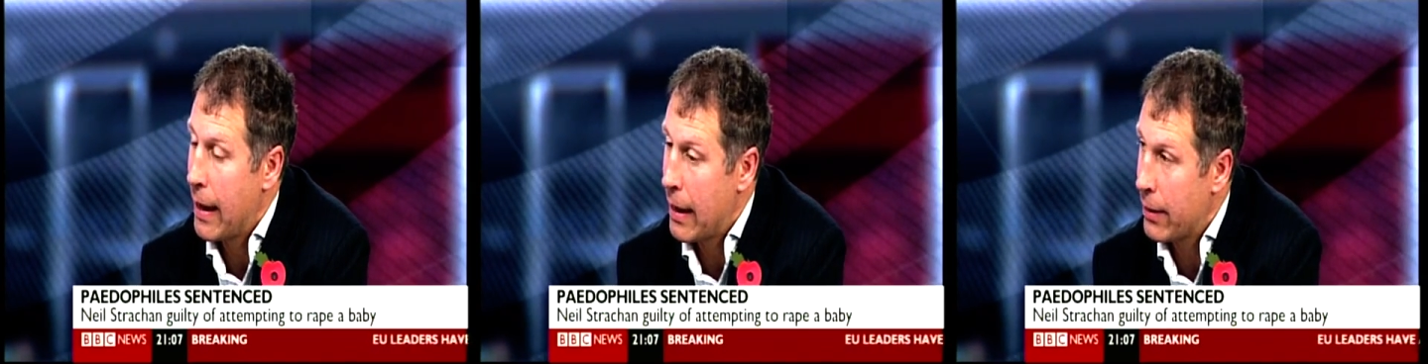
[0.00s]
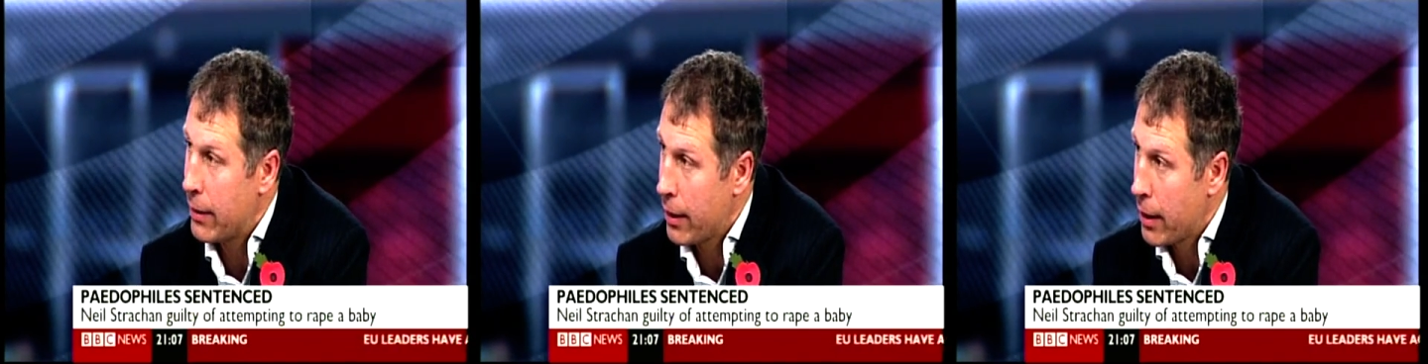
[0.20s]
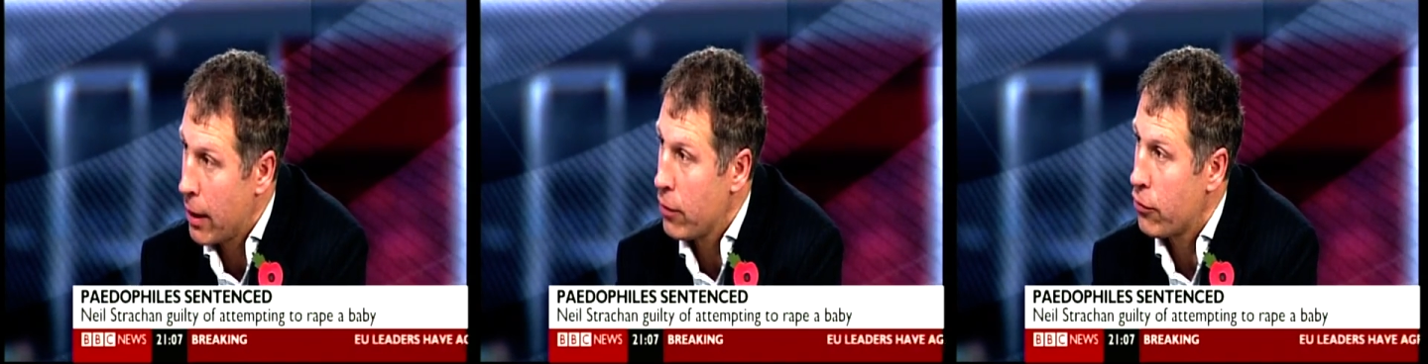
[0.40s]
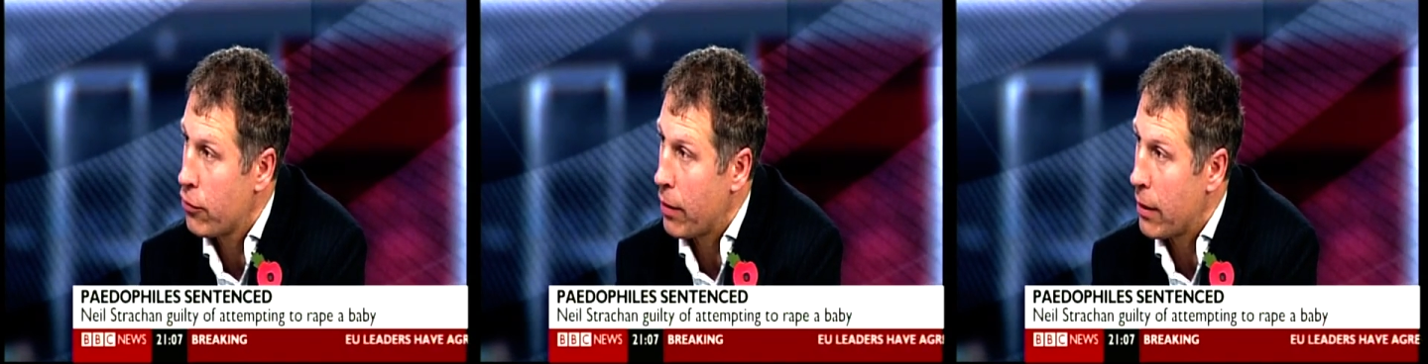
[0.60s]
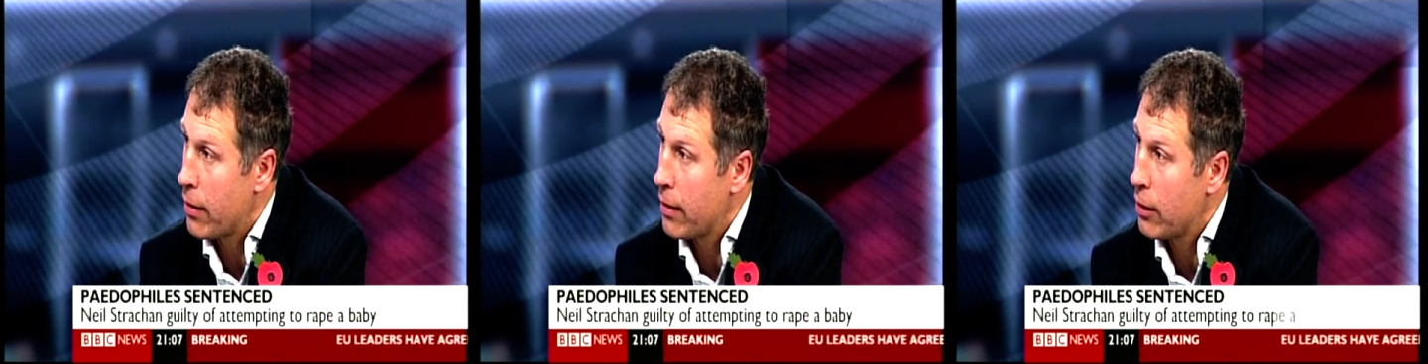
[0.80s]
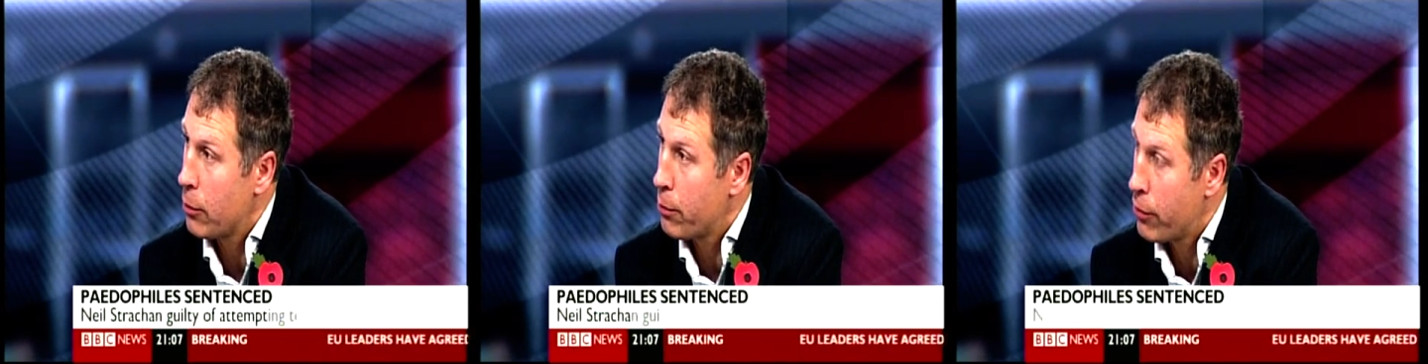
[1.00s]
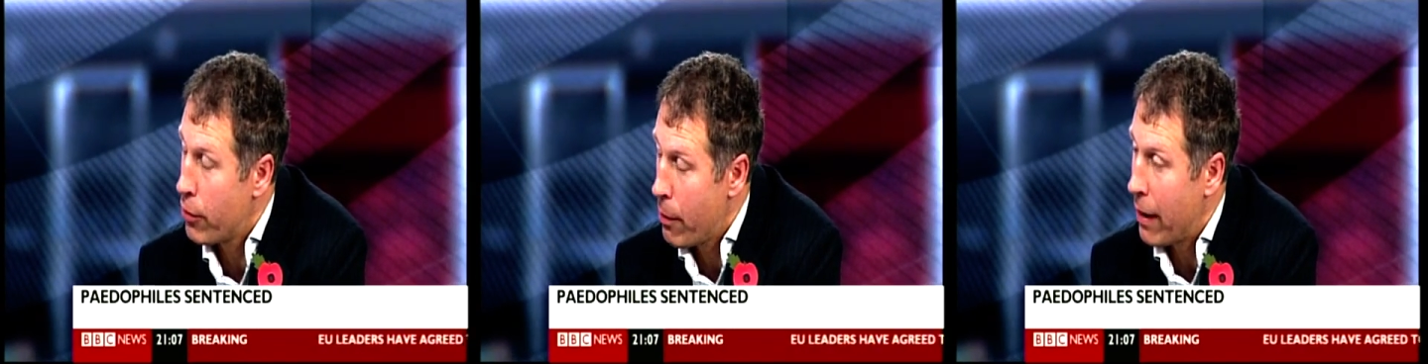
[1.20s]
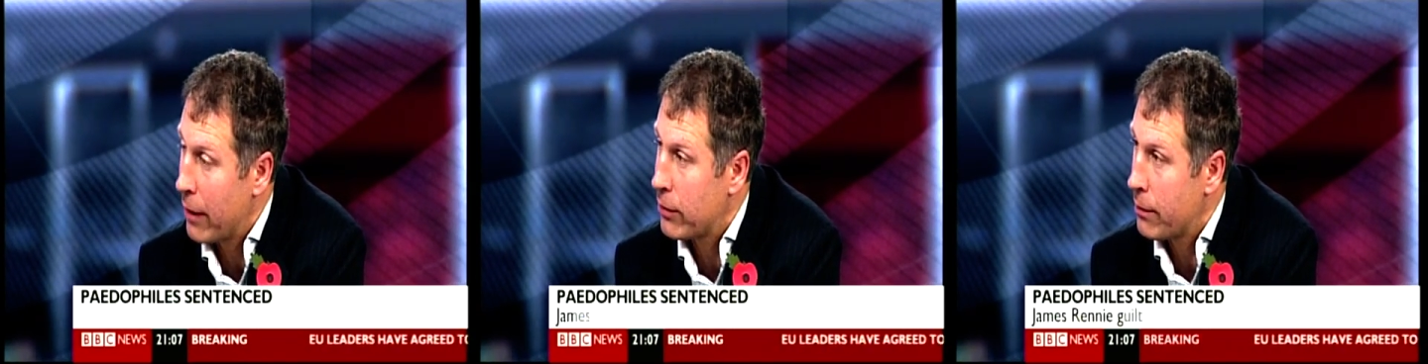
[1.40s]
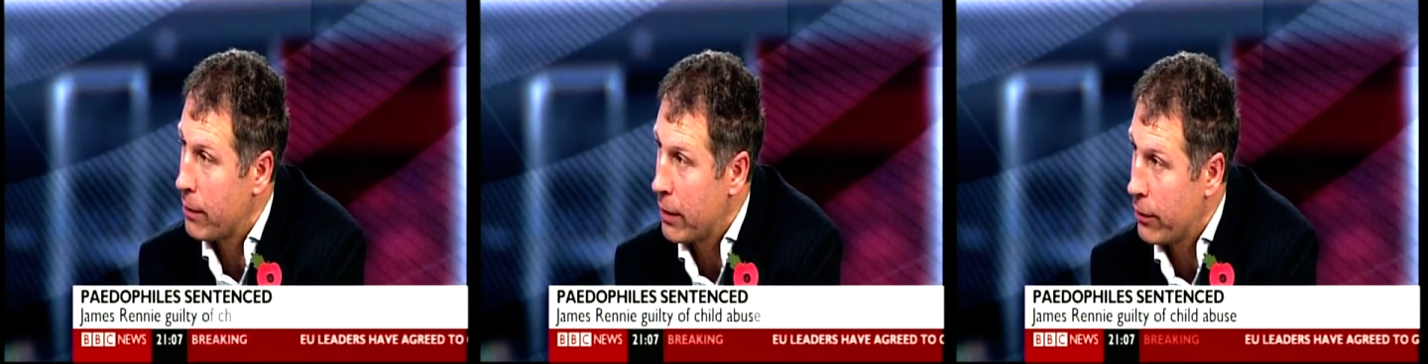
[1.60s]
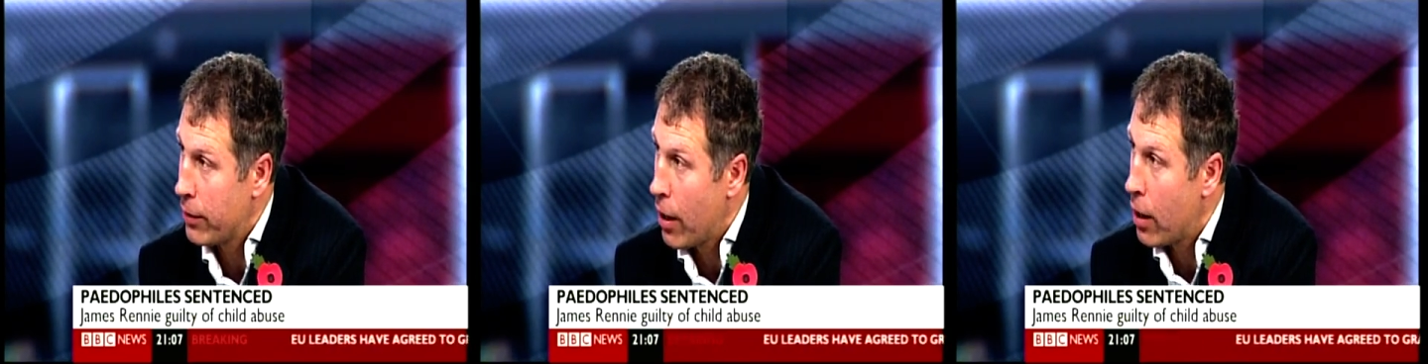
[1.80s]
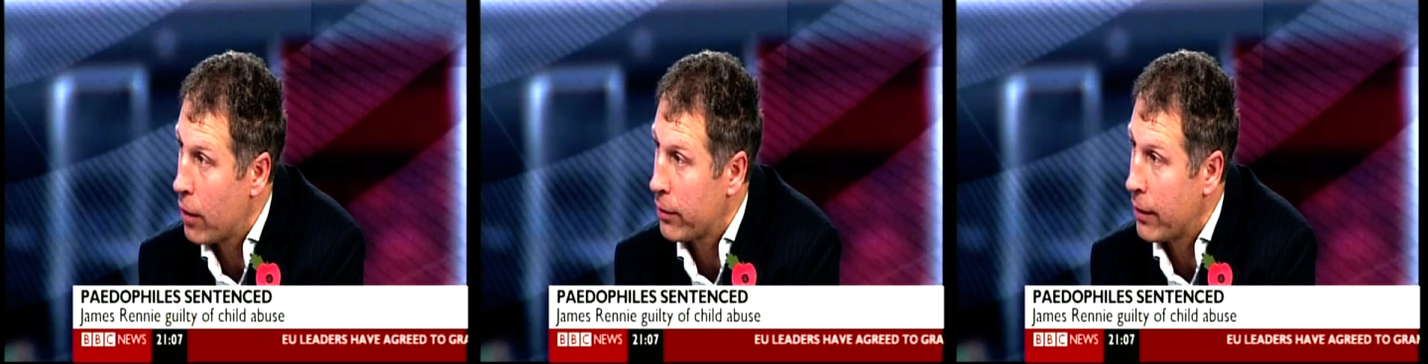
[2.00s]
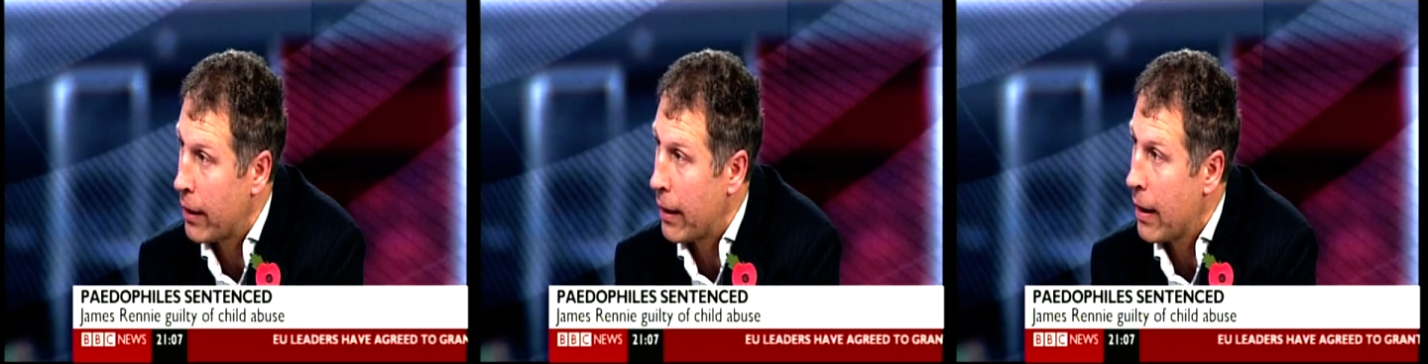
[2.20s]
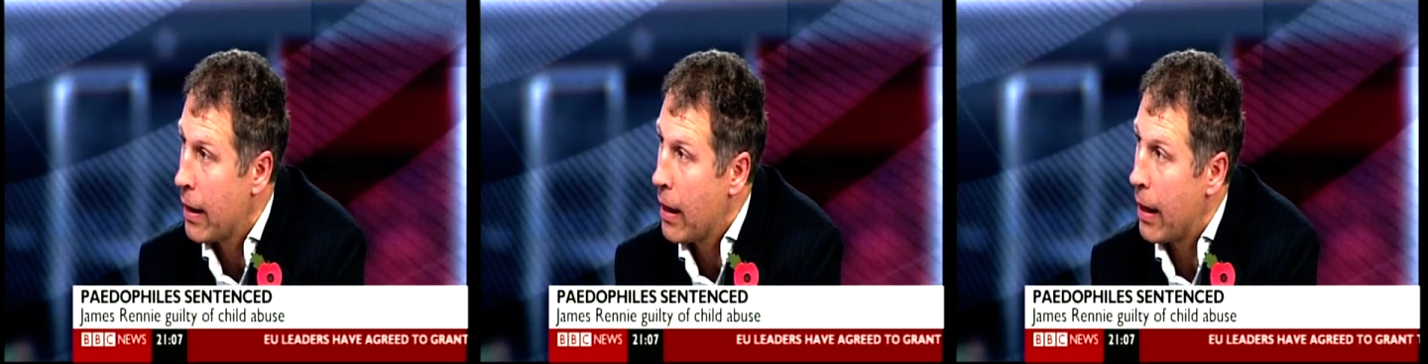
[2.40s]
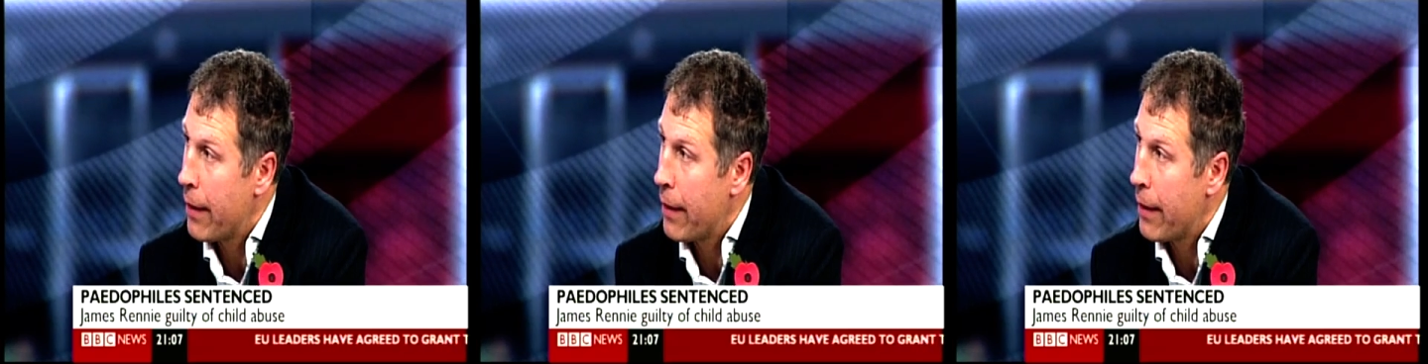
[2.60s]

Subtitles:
in the country that is proactively tasking,